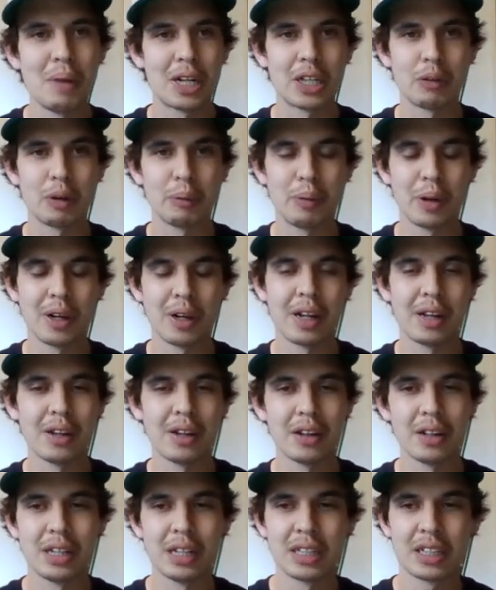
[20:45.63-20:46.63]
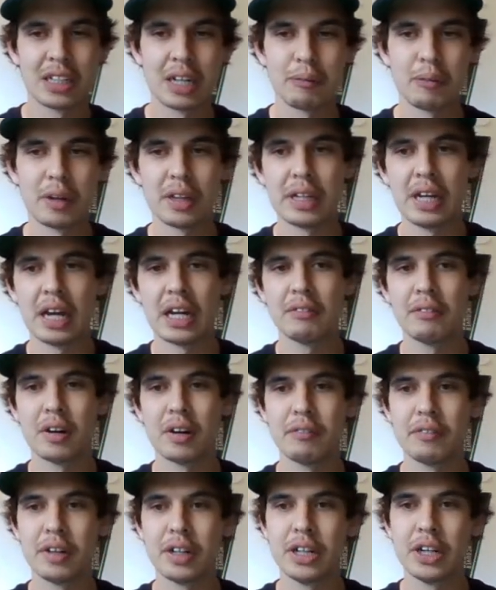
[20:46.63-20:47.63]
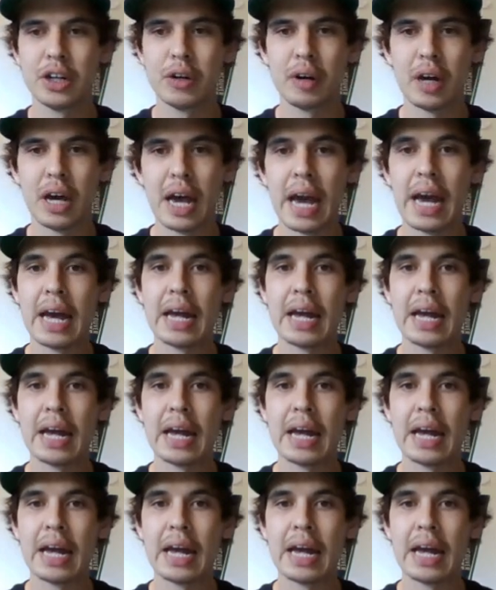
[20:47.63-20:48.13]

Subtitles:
make sure we put in a little disclaimer at the end of our video,